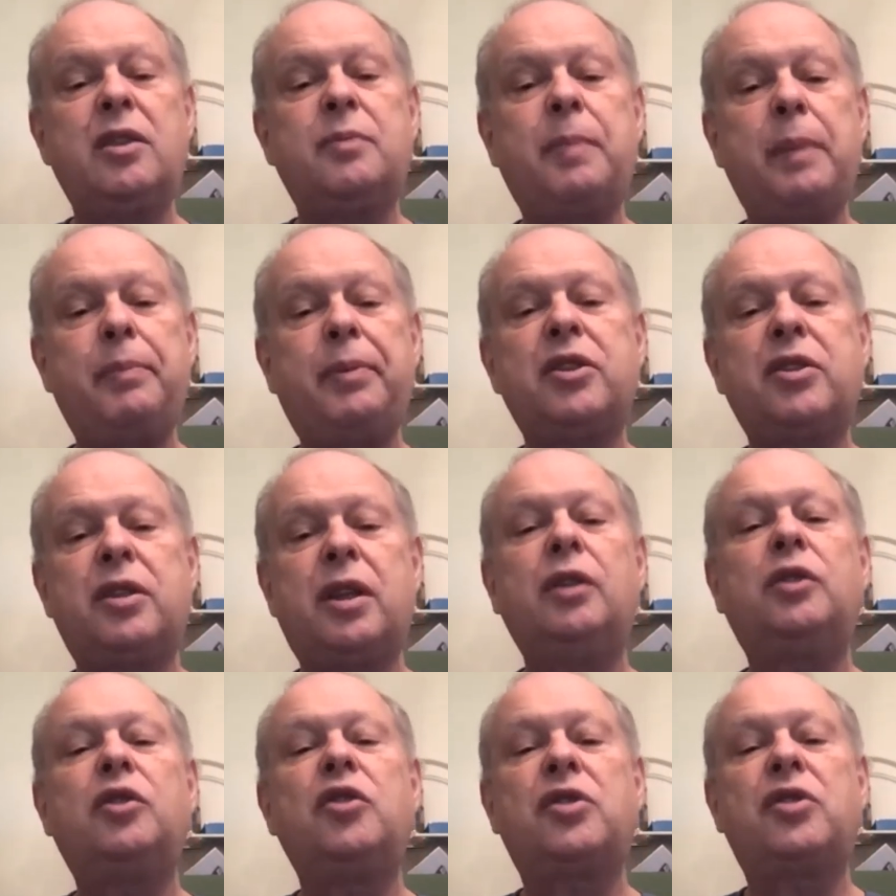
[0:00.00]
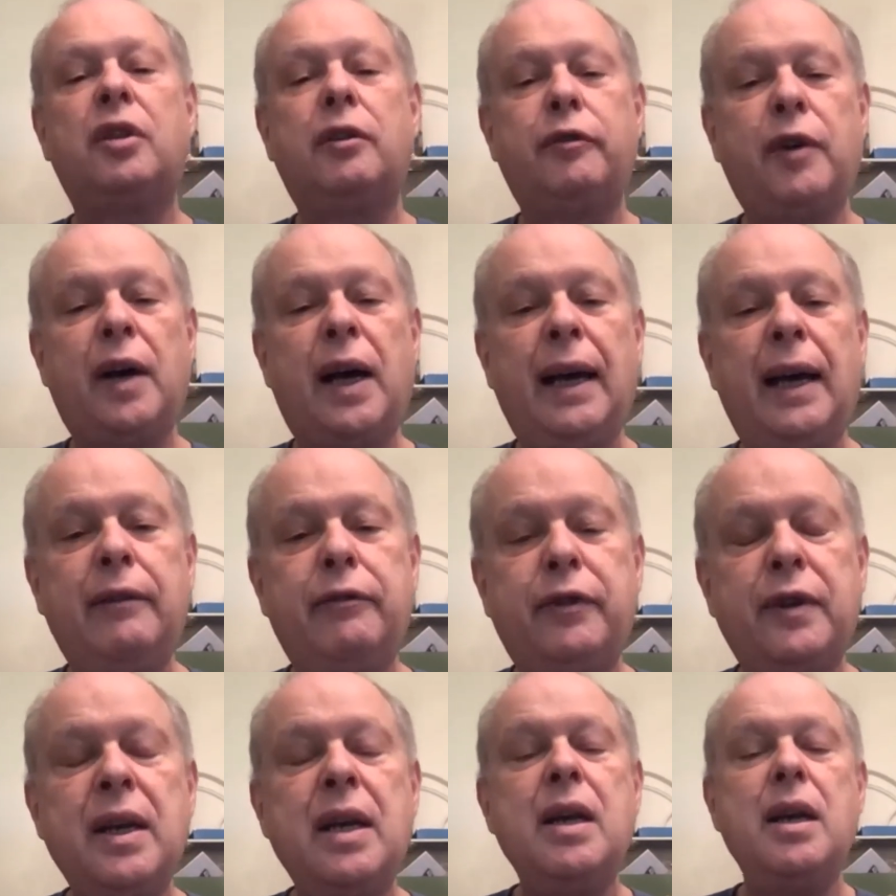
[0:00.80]
People started to survive
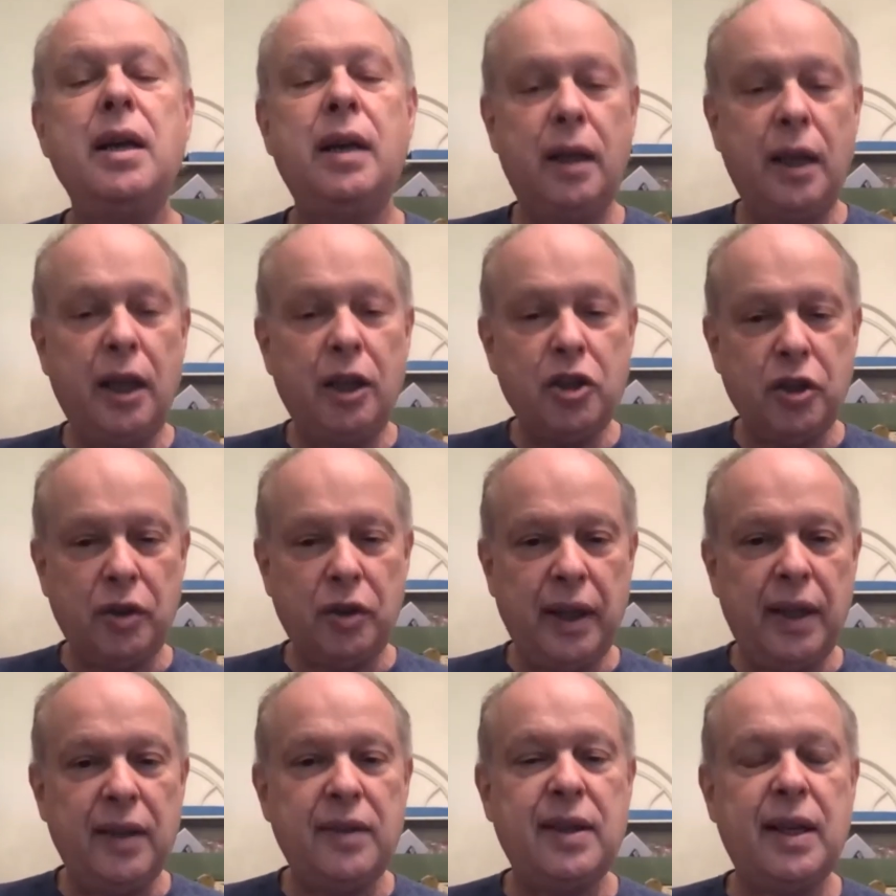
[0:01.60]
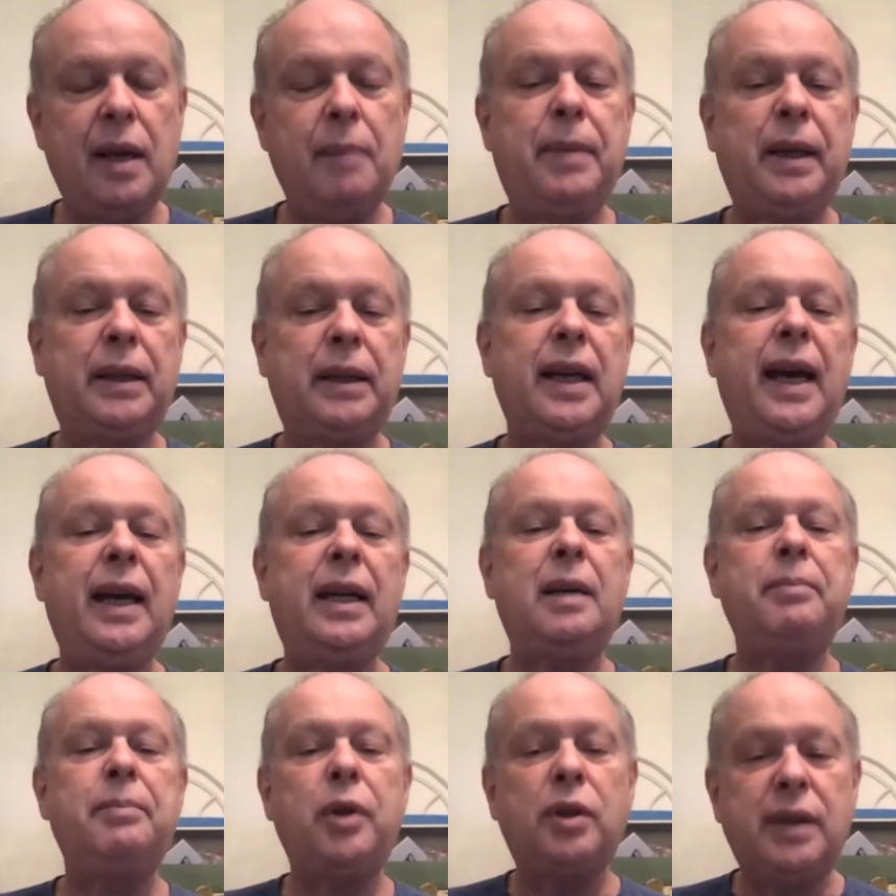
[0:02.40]
injuries, but they had
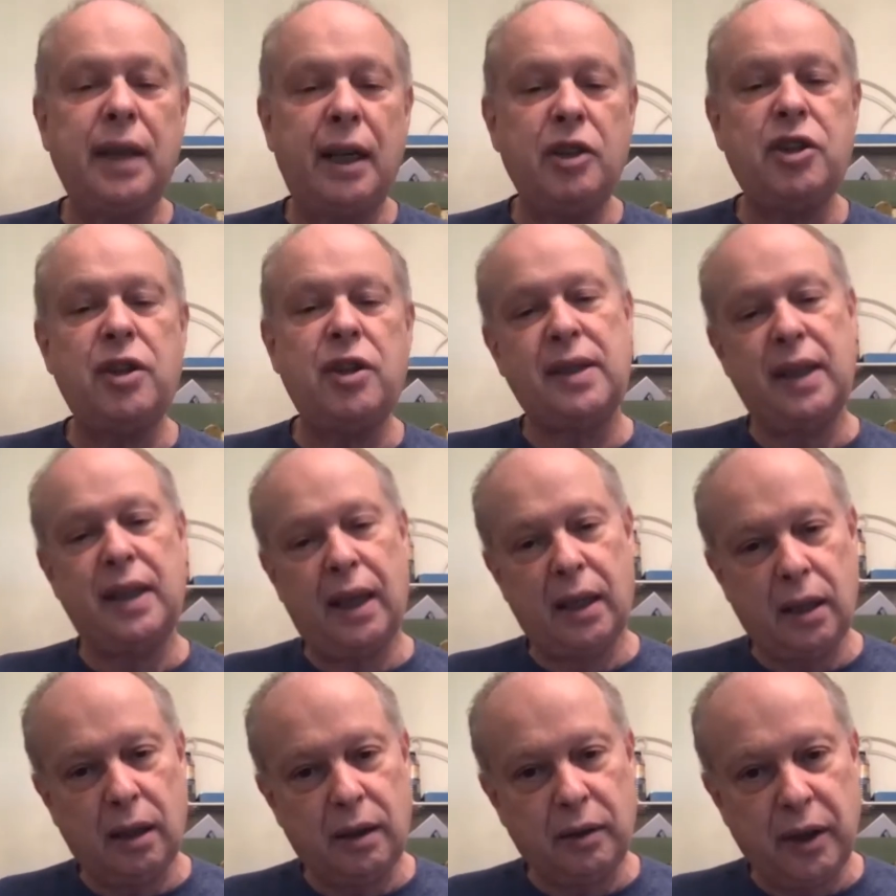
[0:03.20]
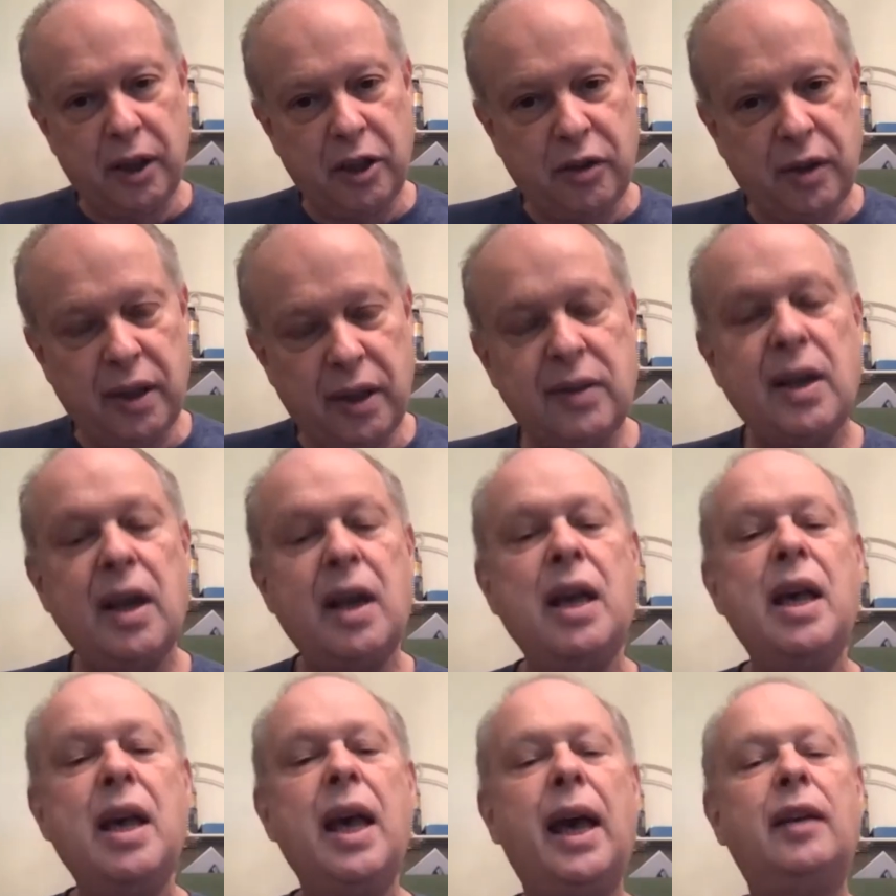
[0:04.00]
amputations, they had other injuries.
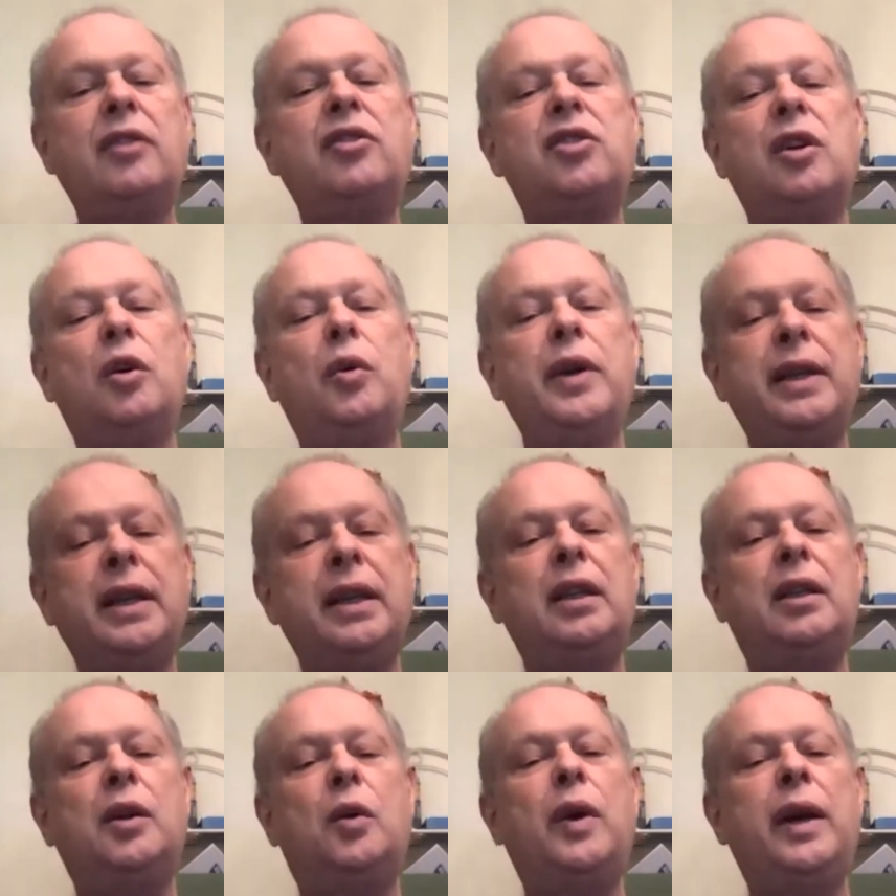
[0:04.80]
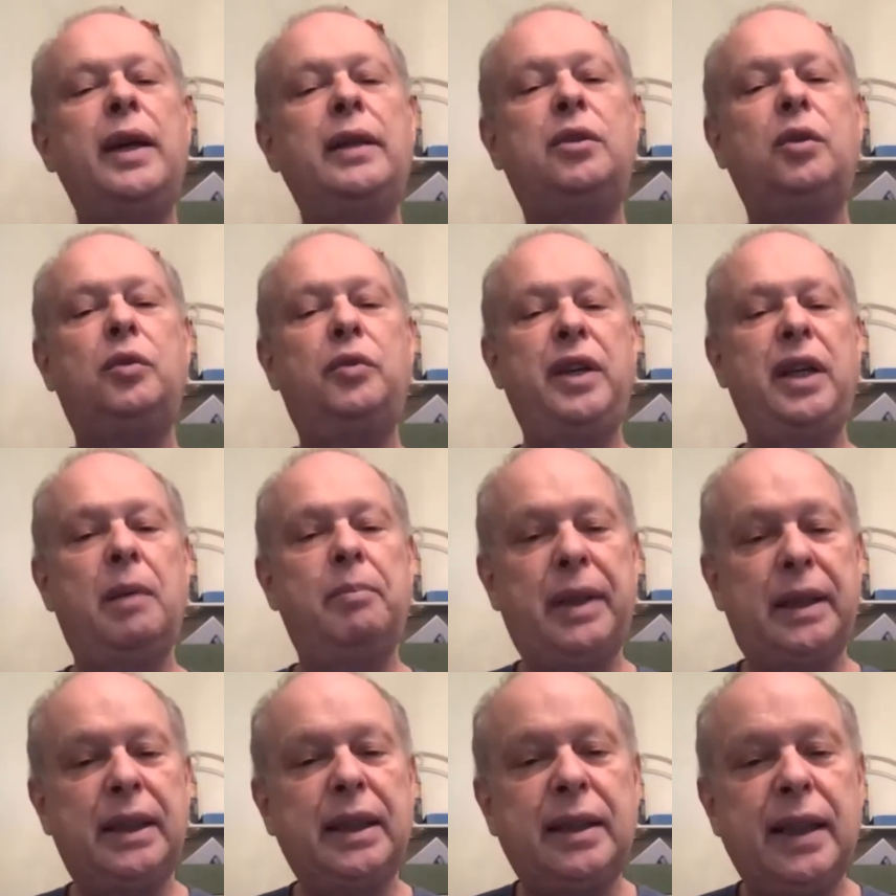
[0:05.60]
And so we needed a way to
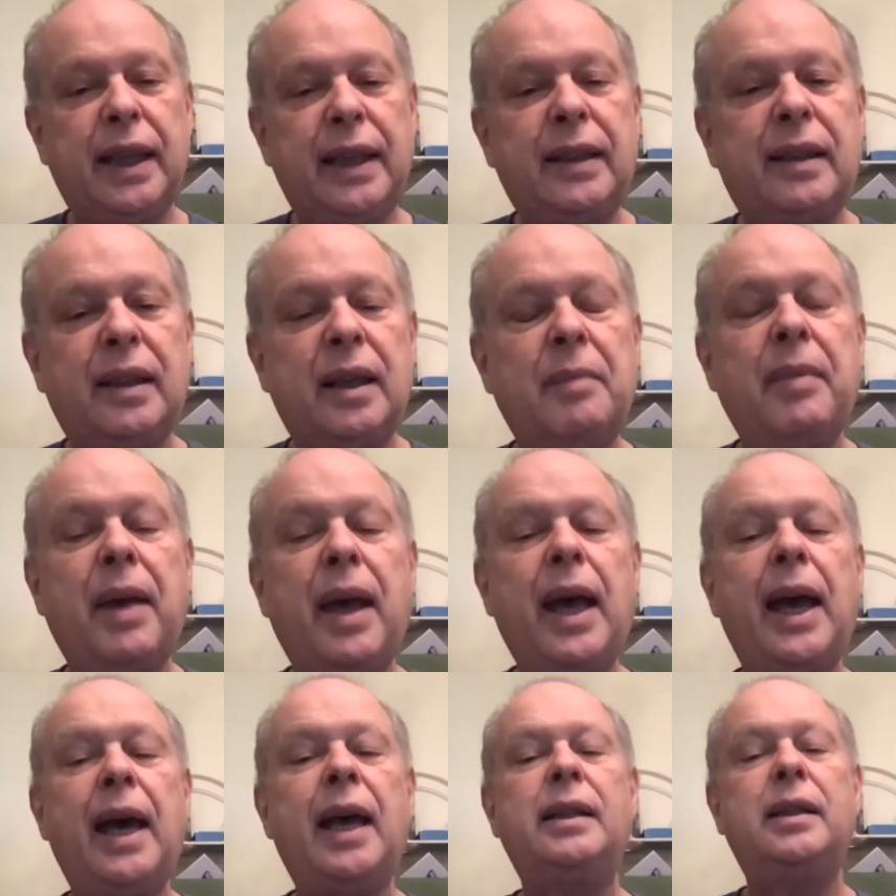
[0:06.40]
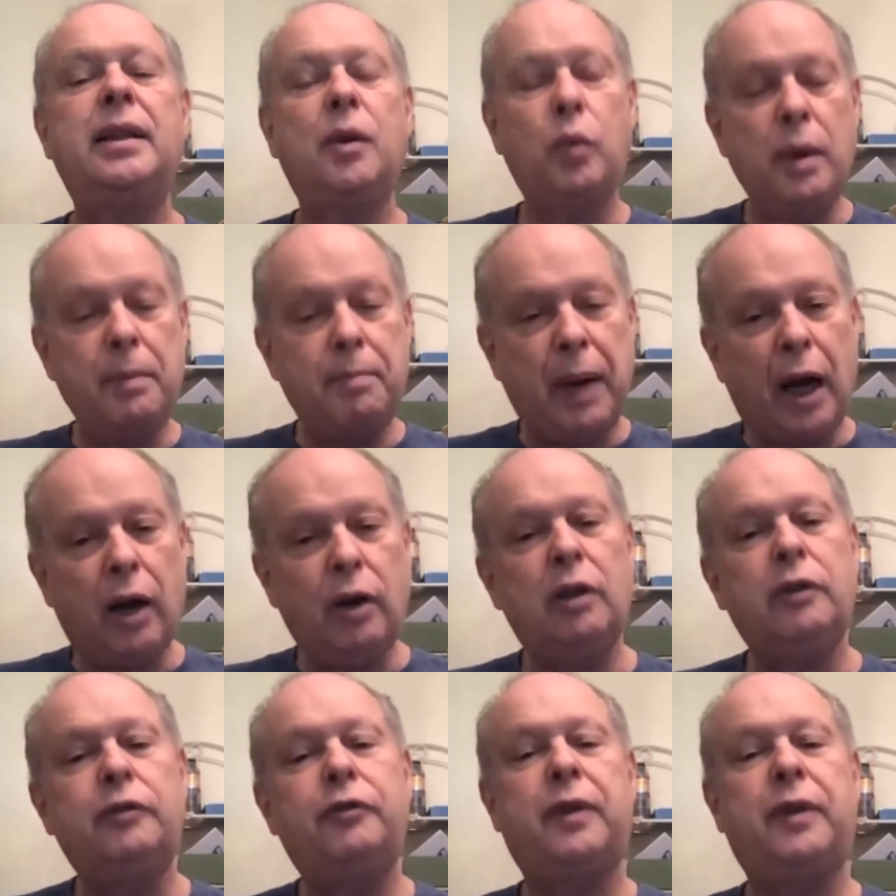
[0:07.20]
rehabilitate them, and we
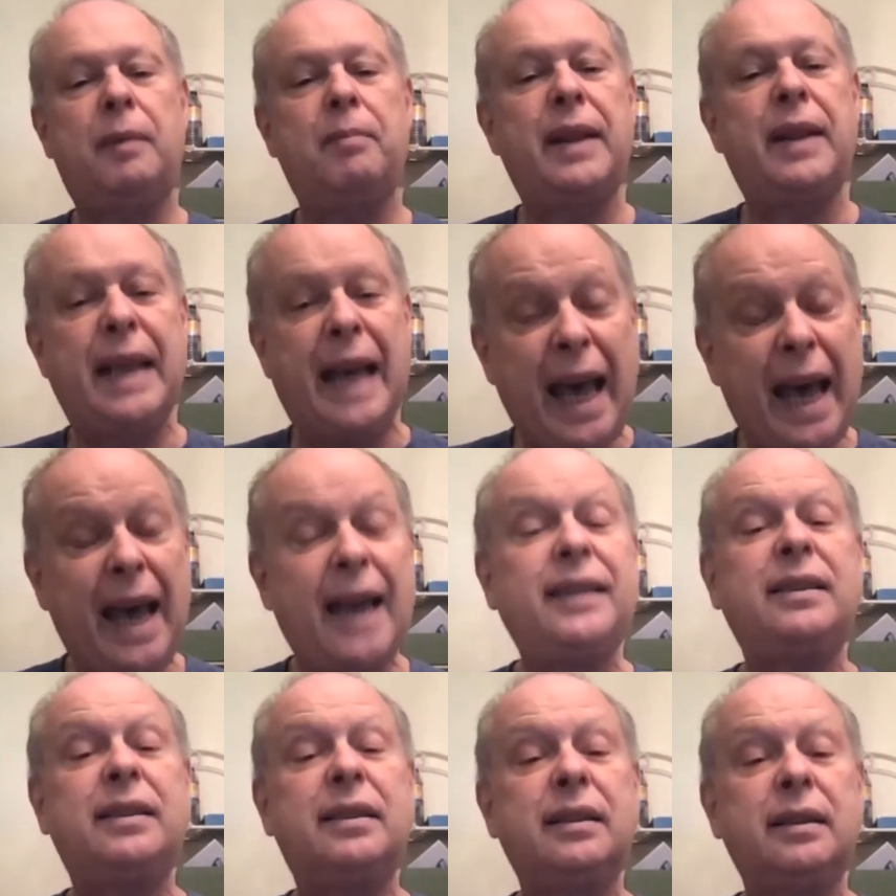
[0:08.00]
borrowed from that,